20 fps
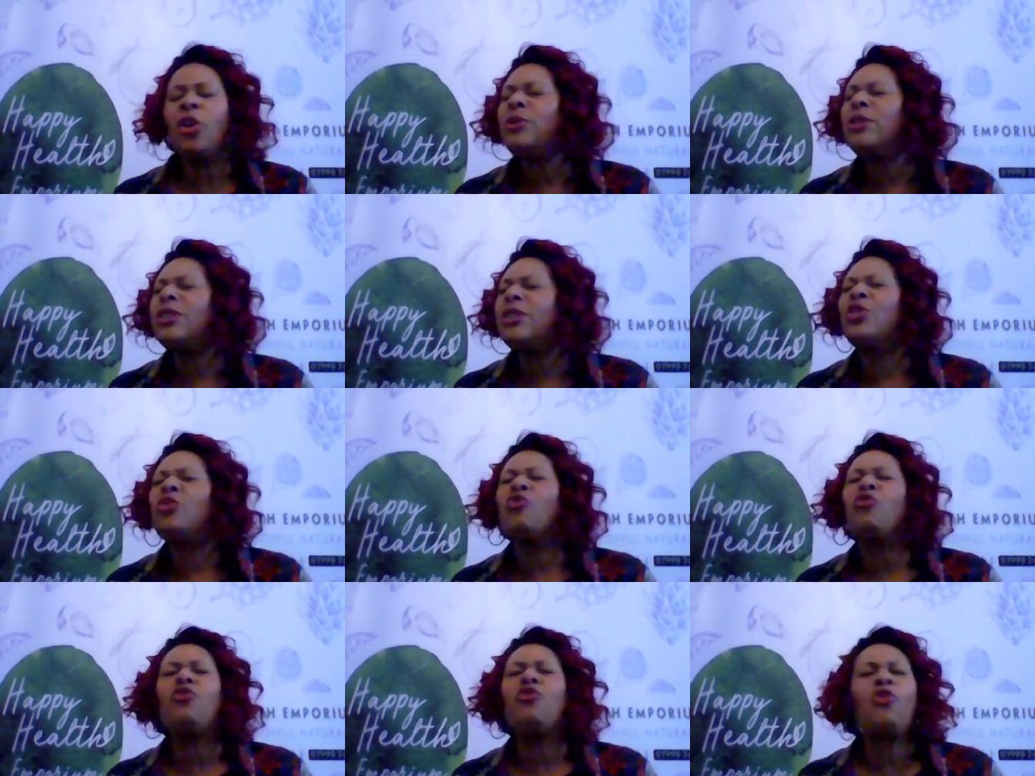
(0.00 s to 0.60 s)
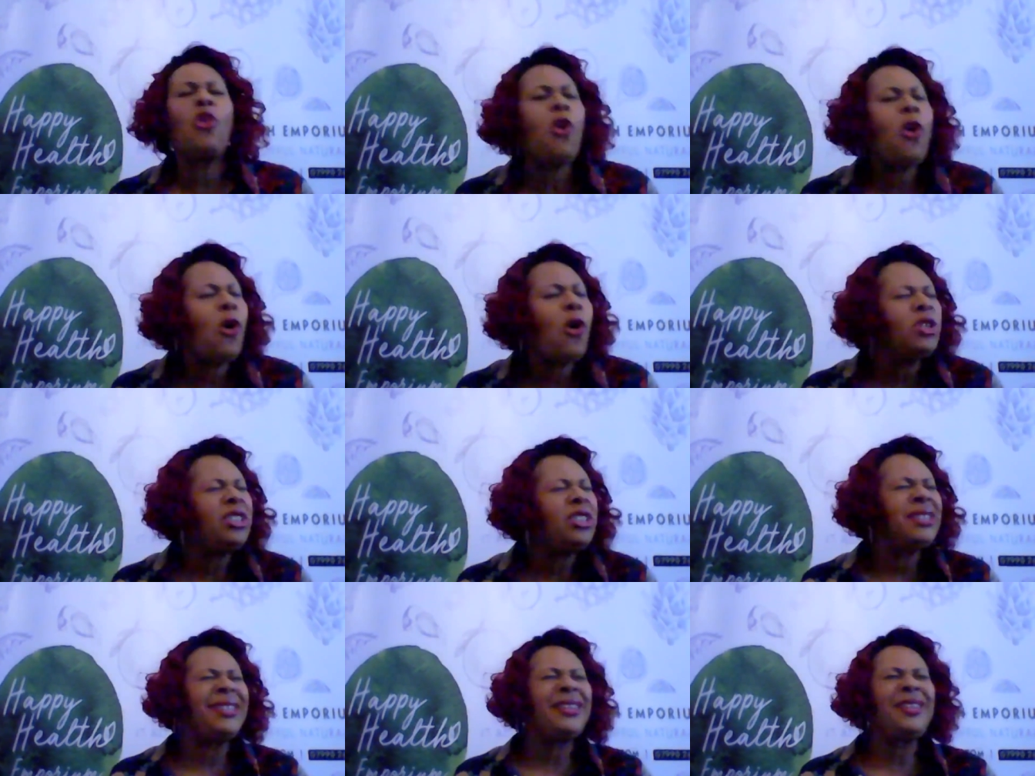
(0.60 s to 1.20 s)
is raw.
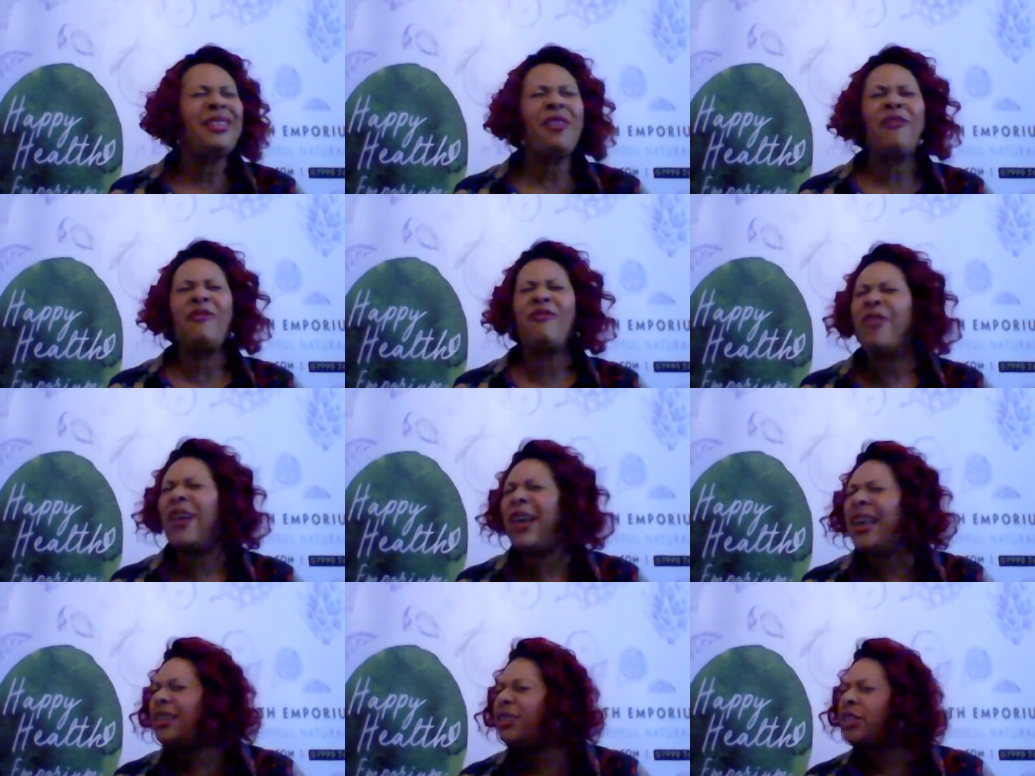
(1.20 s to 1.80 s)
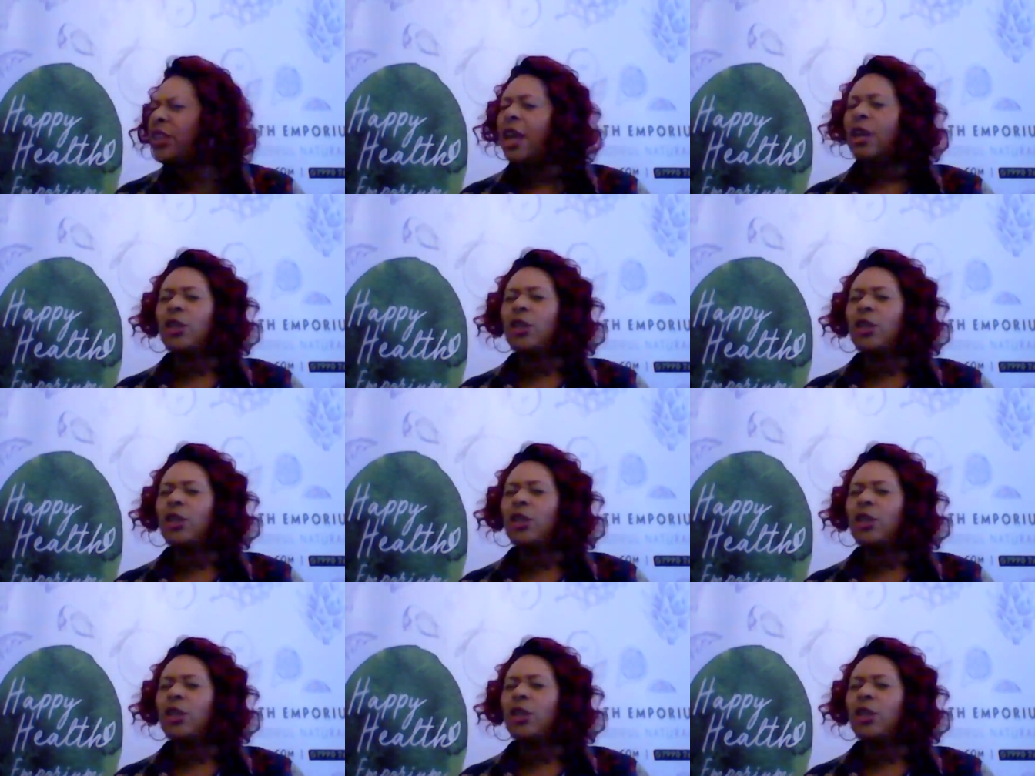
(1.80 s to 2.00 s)
She's in your face.